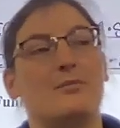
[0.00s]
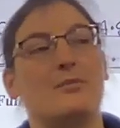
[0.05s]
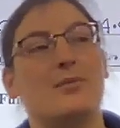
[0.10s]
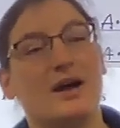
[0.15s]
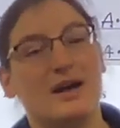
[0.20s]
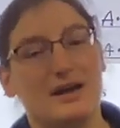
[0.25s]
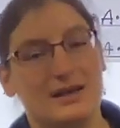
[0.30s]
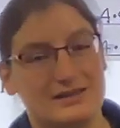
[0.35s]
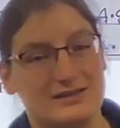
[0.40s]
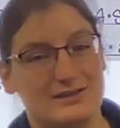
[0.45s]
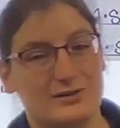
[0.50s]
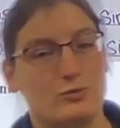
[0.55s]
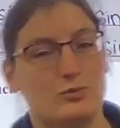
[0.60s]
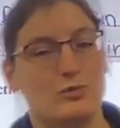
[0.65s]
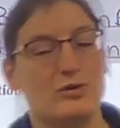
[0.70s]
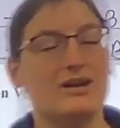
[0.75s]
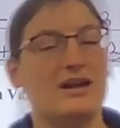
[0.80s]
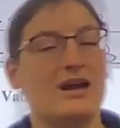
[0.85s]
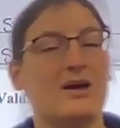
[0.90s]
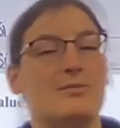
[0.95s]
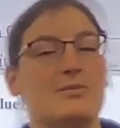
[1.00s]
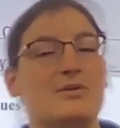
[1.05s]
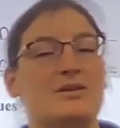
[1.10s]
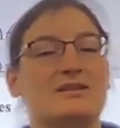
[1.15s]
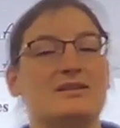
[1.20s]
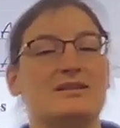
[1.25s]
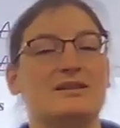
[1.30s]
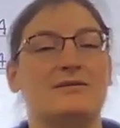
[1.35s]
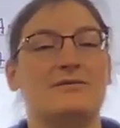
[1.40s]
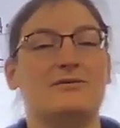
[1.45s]
But what
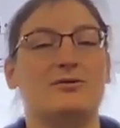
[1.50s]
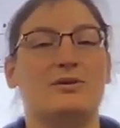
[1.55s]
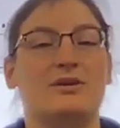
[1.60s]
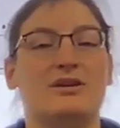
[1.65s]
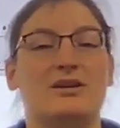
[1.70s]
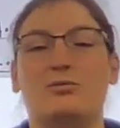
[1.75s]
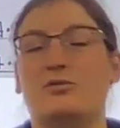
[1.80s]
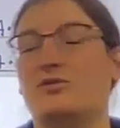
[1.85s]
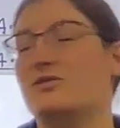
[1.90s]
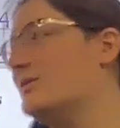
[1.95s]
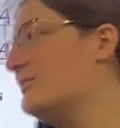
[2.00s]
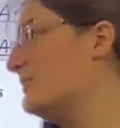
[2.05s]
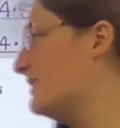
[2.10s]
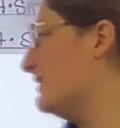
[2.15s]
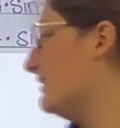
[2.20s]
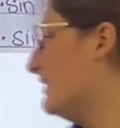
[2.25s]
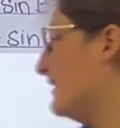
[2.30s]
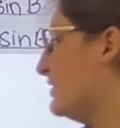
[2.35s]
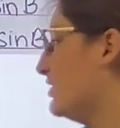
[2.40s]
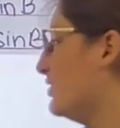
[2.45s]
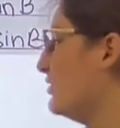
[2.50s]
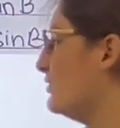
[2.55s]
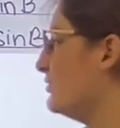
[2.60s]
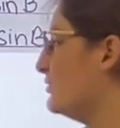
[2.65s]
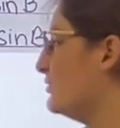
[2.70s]
happens if you end up with something like